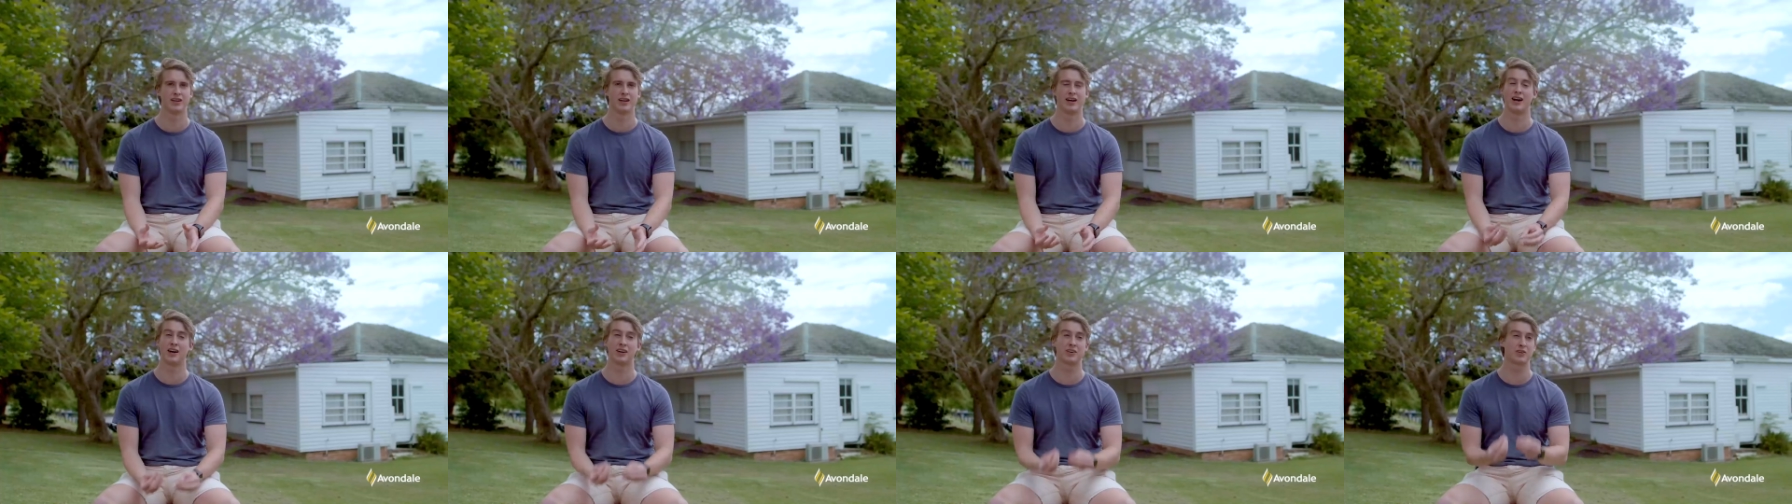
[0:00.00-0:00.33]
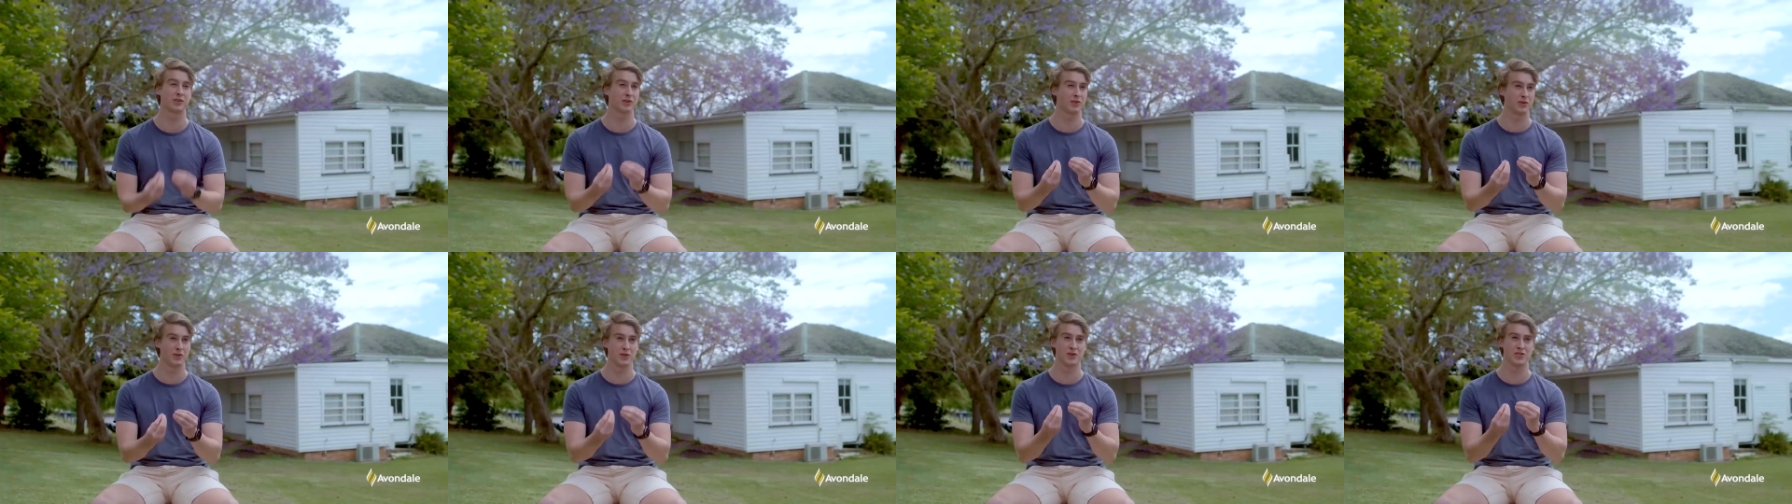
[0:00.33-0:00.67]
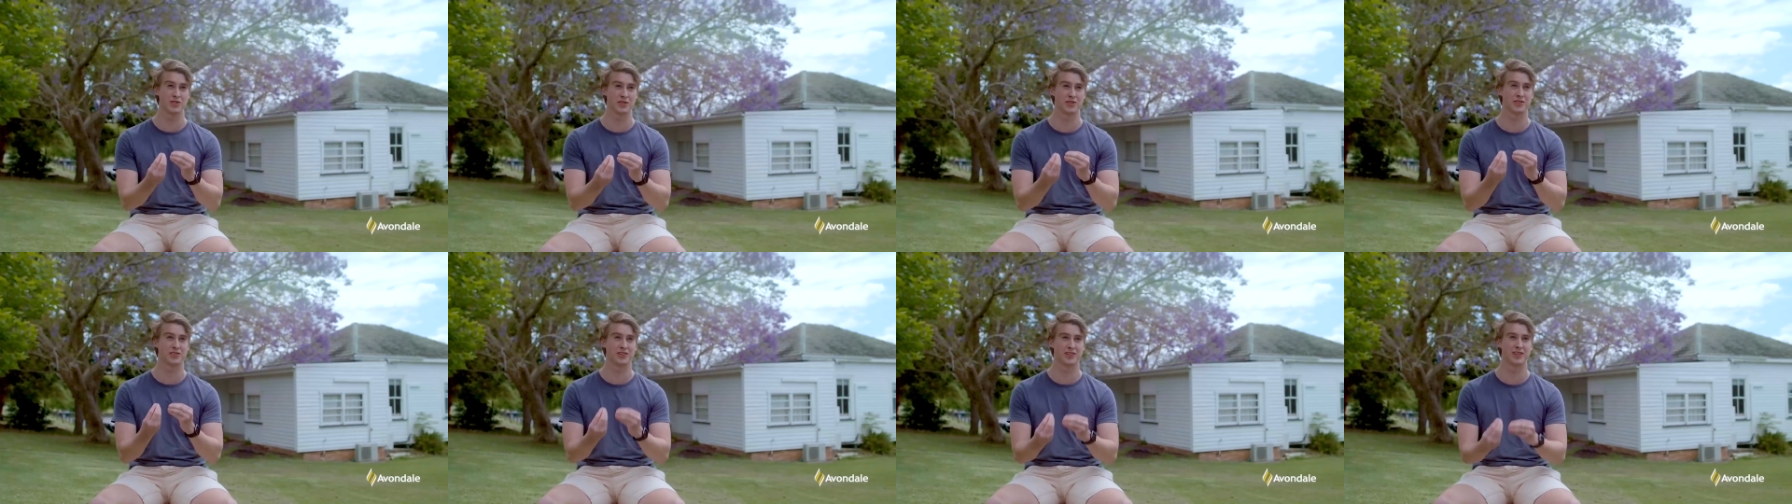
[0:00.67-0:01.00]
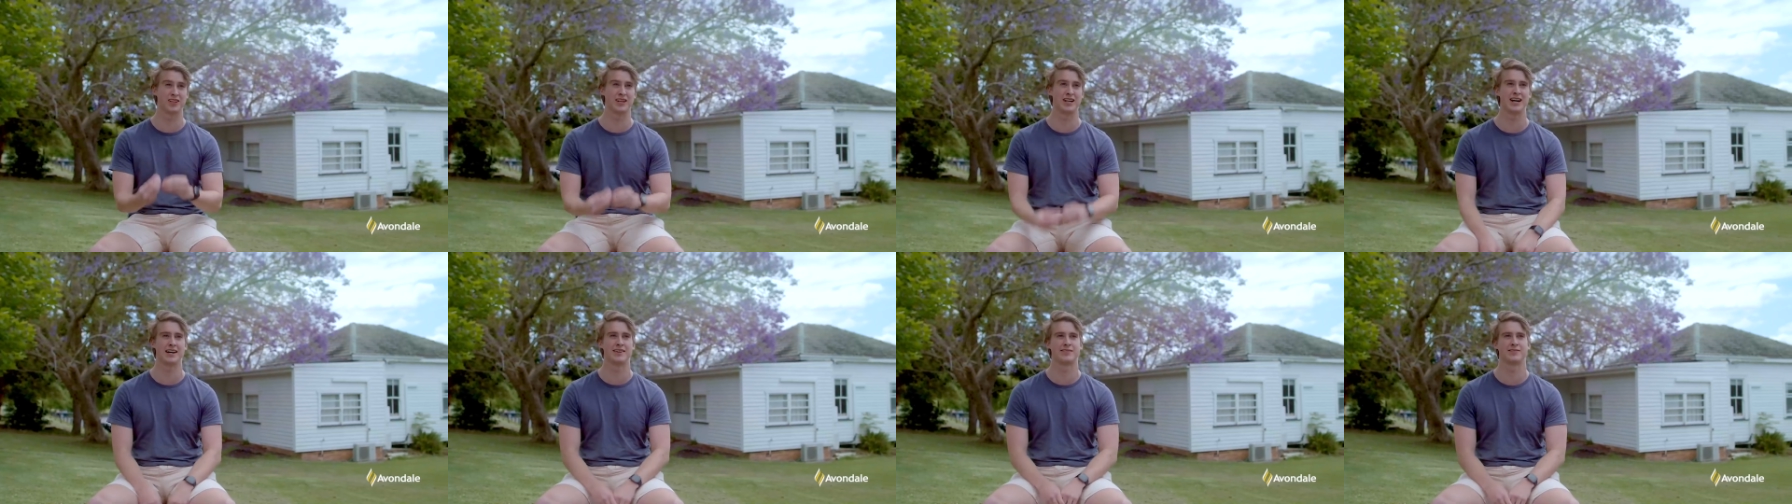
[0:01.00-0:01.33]
are crucial to
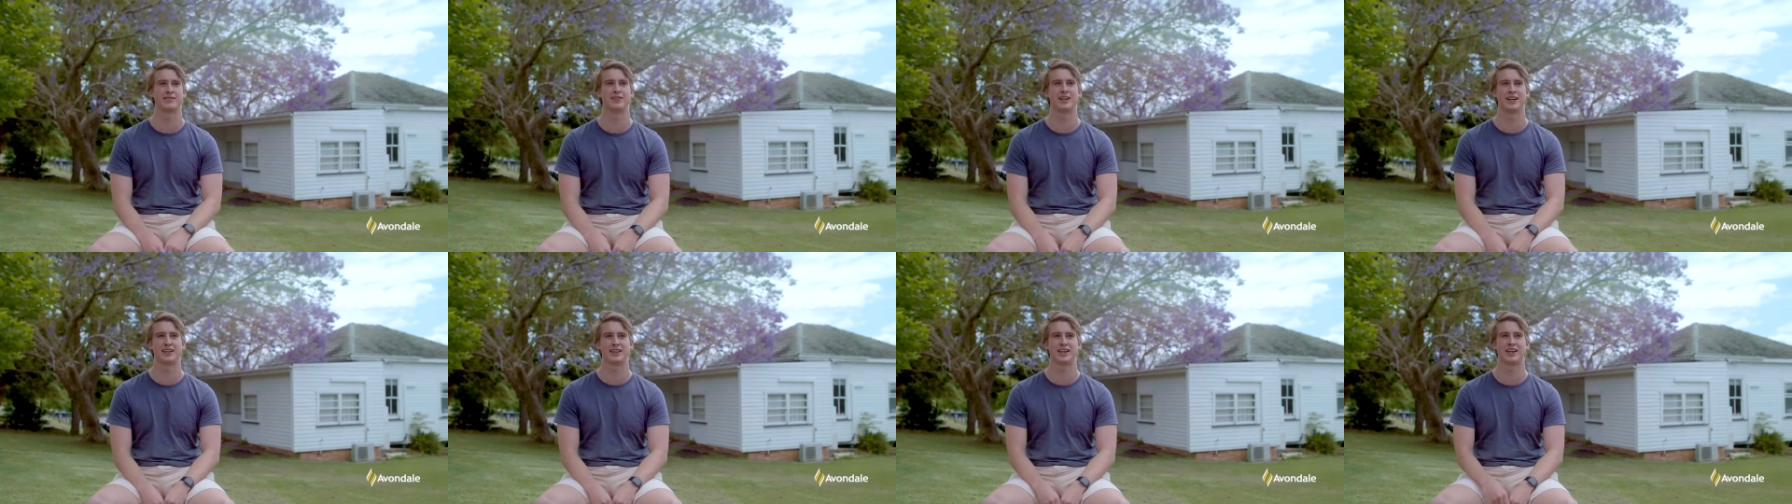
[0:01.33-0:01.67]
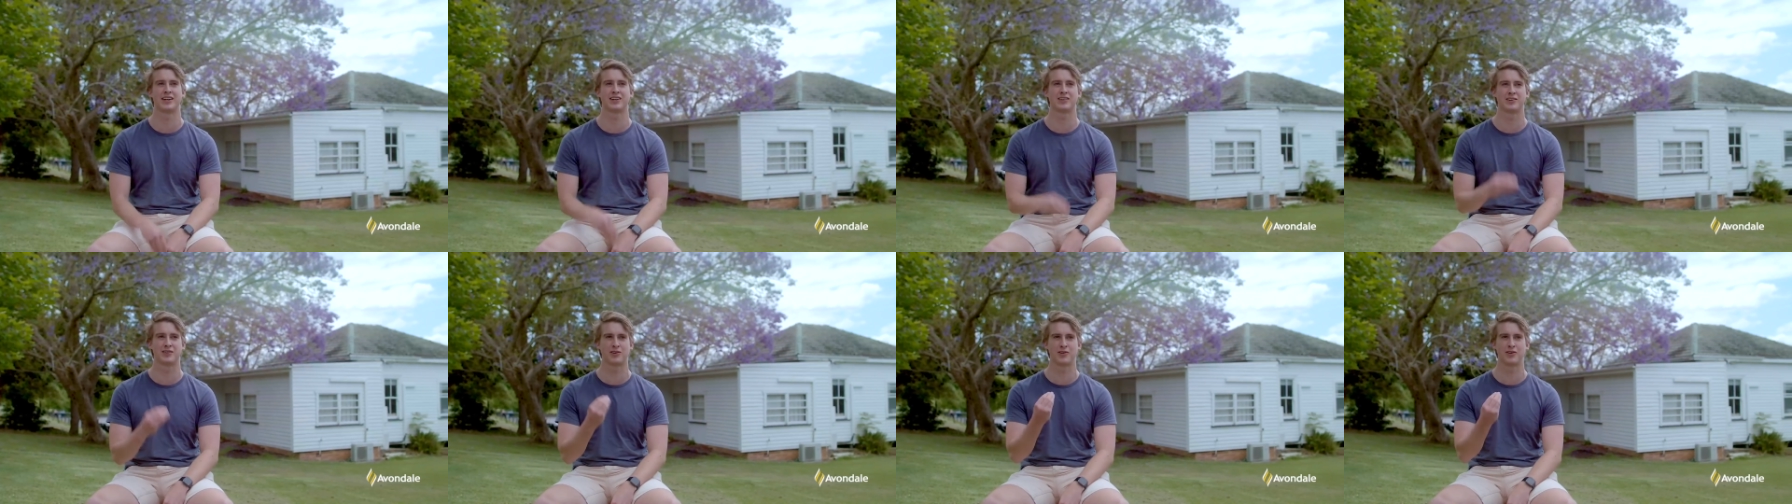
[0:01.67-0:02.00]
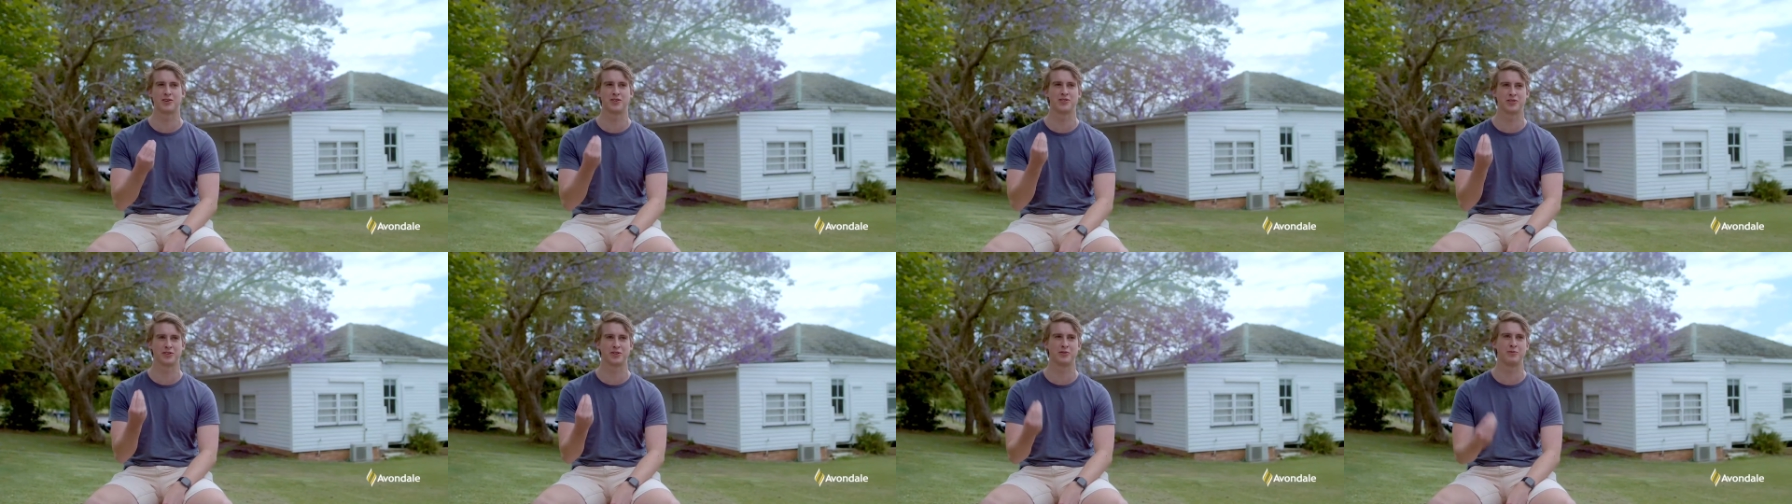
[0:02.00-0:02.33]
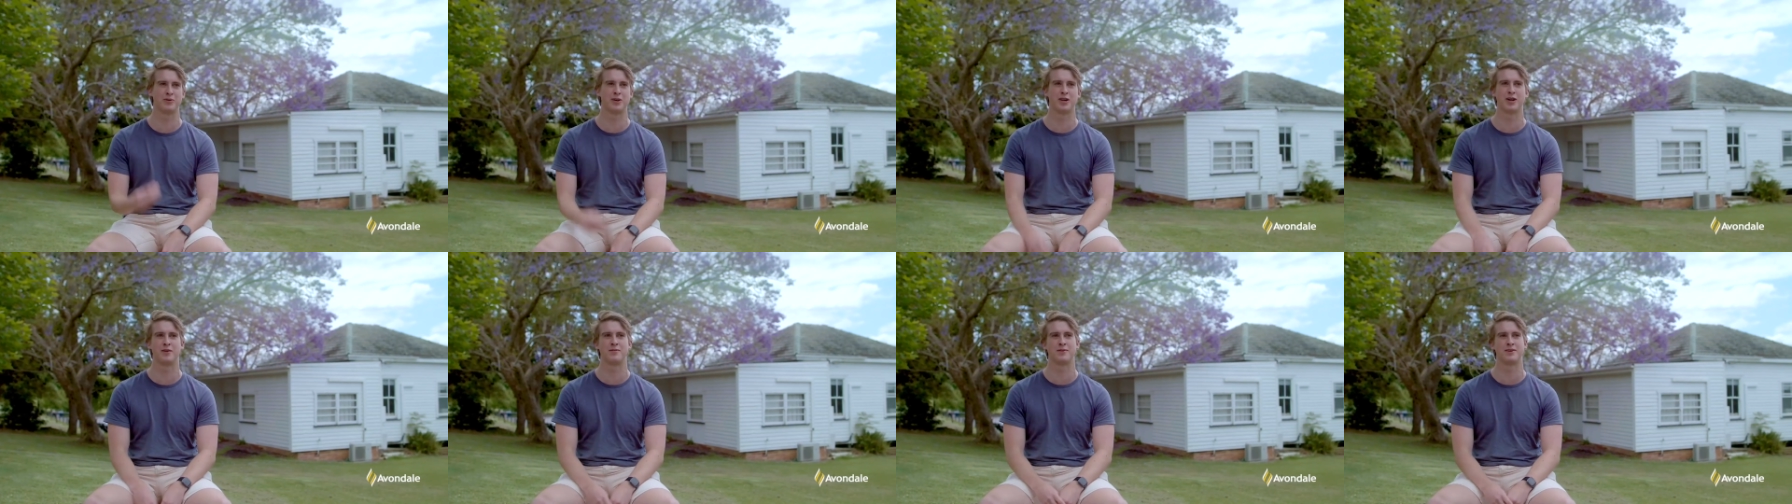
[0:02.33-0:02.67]
life, like they're crucial to
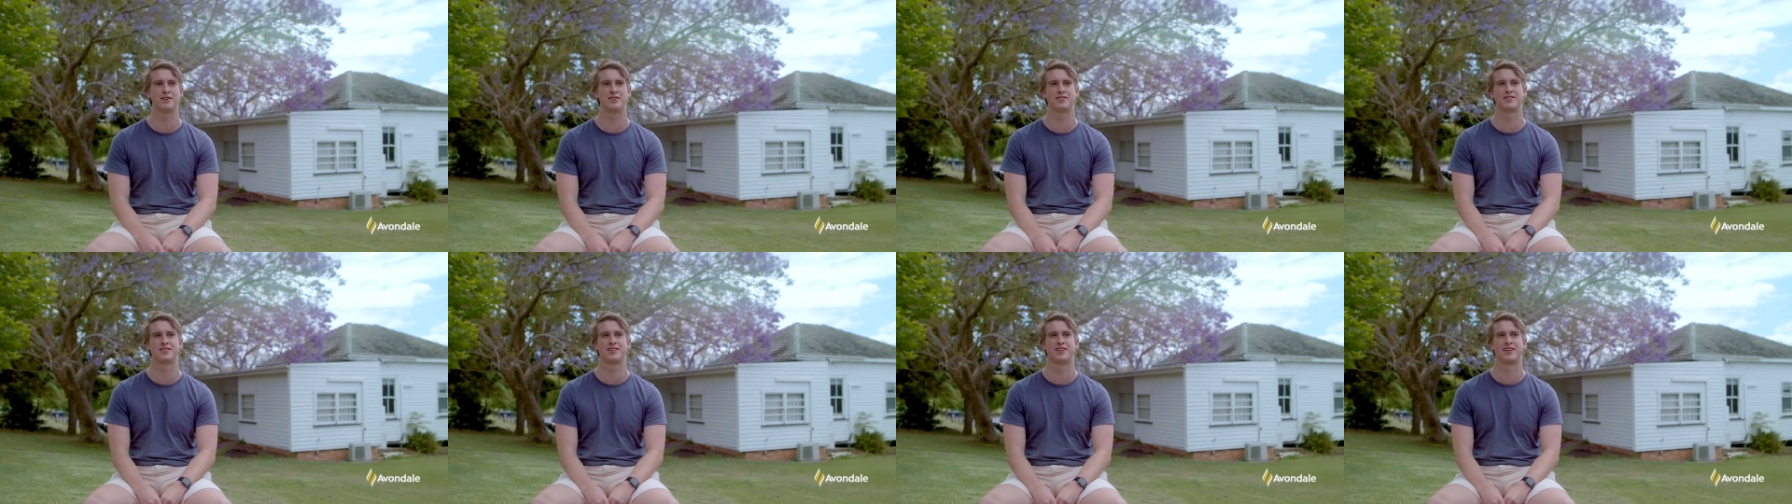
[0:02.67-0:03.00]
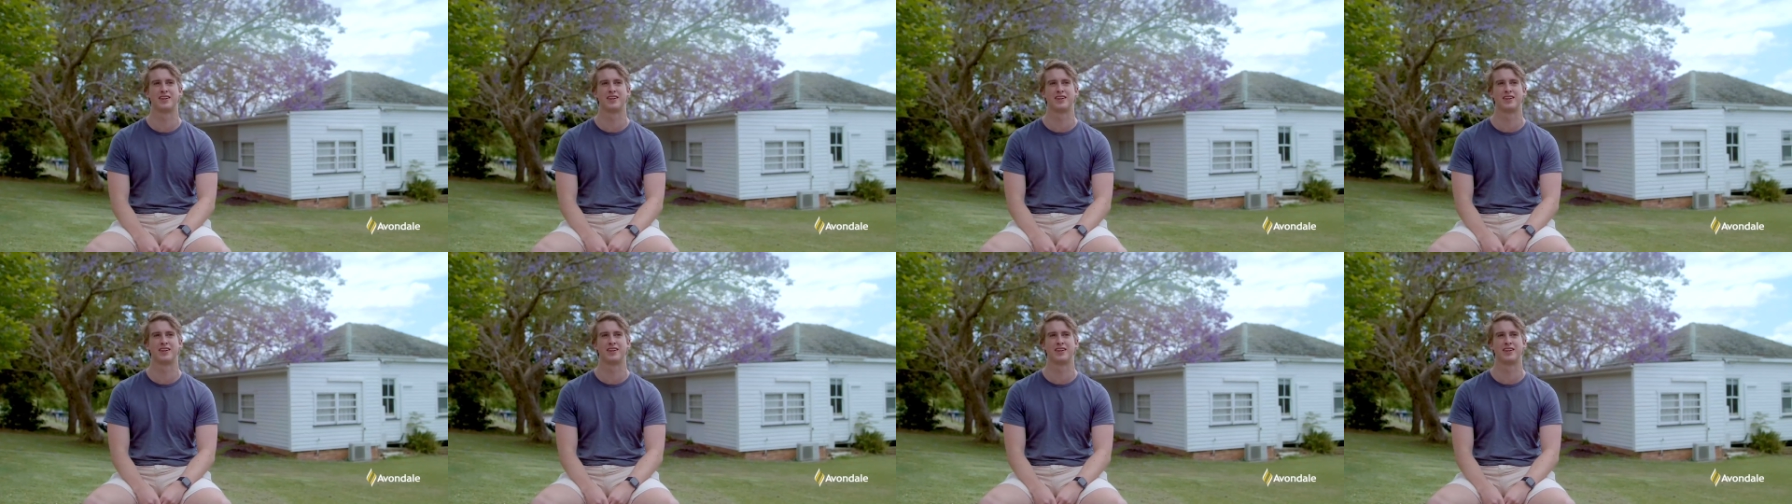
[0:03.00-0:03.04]
purpose.